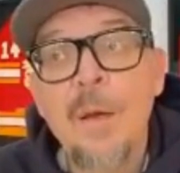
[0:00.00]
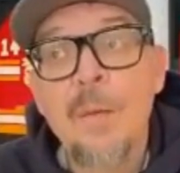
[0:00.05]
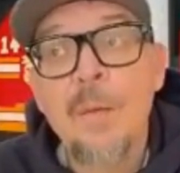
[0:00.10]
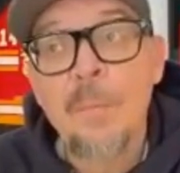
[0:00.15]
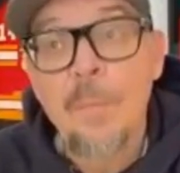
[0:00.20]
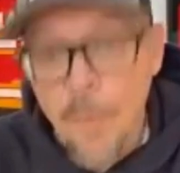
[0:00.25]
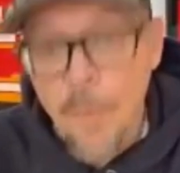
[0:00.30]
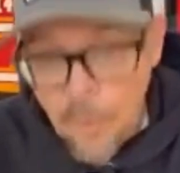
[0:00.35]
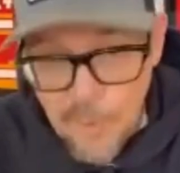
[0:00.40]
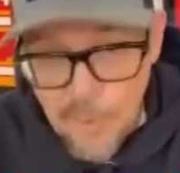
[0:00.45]

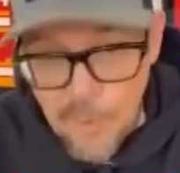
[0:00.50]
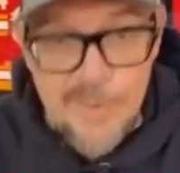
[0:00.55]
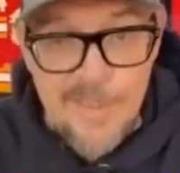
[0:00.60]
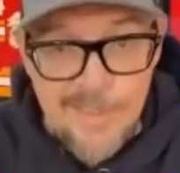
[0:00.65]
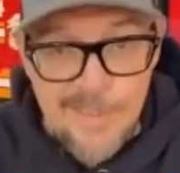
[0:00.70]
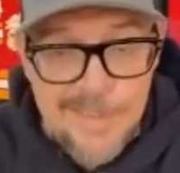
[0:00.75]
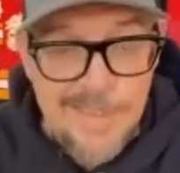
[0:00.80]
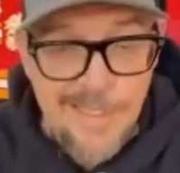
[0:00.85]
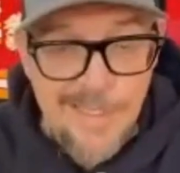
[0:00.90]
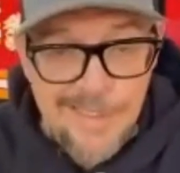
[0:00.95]
more
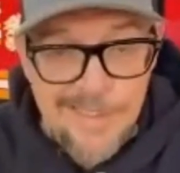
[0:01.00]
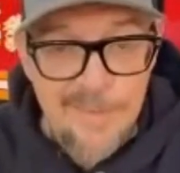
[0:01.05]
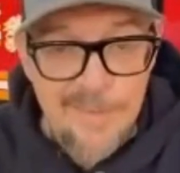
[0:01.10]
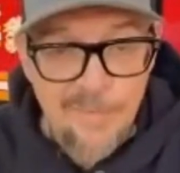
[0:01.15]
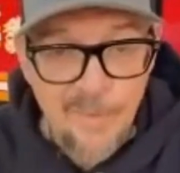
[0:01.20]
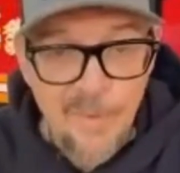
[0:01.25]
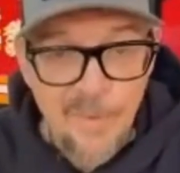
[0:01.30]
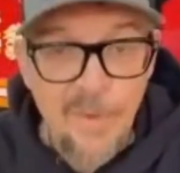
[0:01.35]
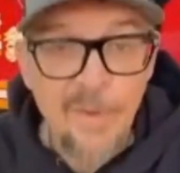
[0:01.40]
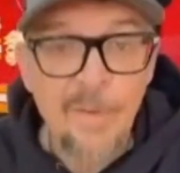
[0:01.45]

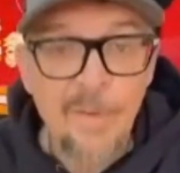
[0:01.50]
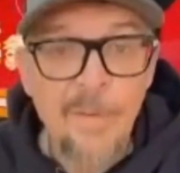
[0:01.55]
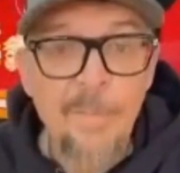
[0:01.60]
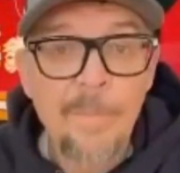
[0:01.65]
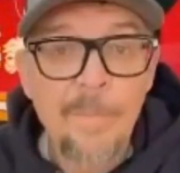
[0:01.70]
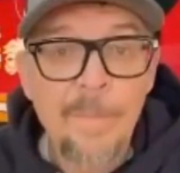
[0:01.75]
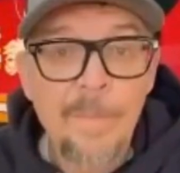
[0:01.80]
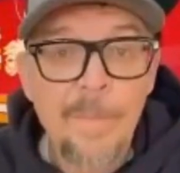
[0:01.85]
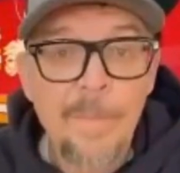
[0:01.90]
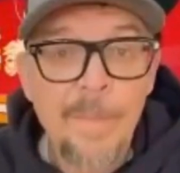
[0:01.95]
successful
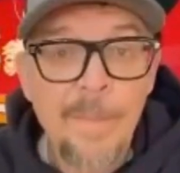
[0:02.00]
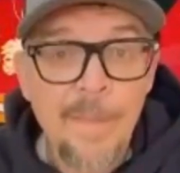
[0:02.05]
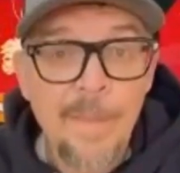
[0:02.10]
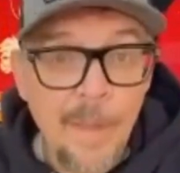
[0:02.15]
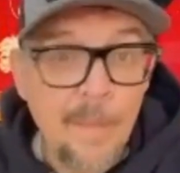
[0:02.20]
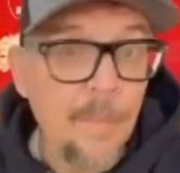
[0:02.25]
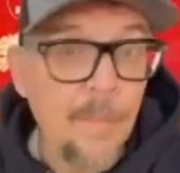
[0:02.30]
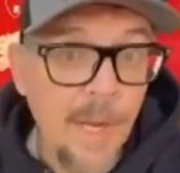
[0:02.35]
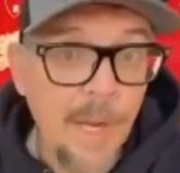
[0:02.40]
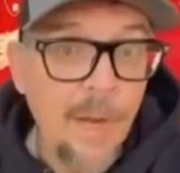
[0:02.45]

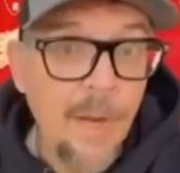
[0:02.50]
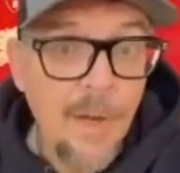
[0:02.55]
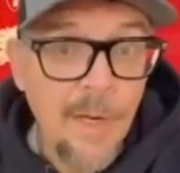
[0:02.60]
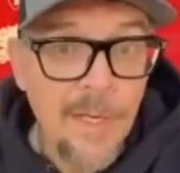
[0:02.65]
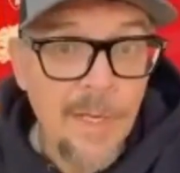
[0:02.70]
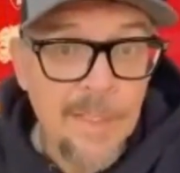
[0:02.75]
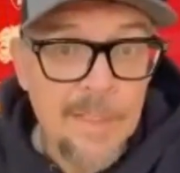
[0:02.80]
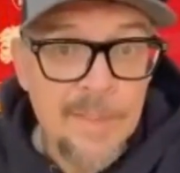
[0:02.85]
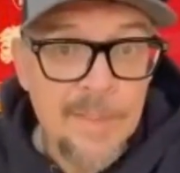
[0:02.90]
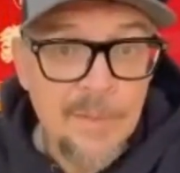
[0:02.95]
than my on
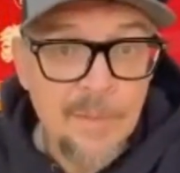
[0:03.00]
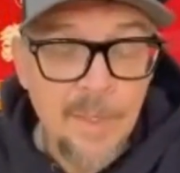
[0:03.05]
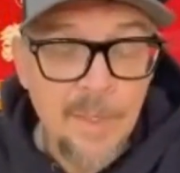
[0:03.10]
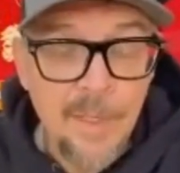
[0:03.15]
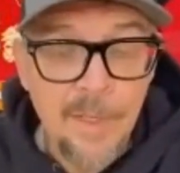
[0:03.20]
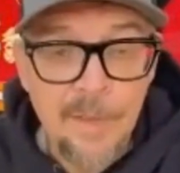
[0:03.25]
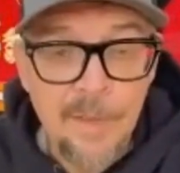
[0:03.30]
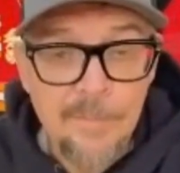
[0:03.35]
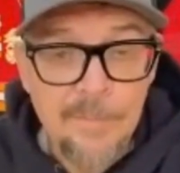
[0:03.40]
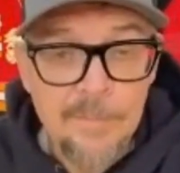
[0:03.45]
ice
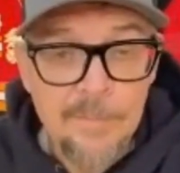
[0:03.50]
career.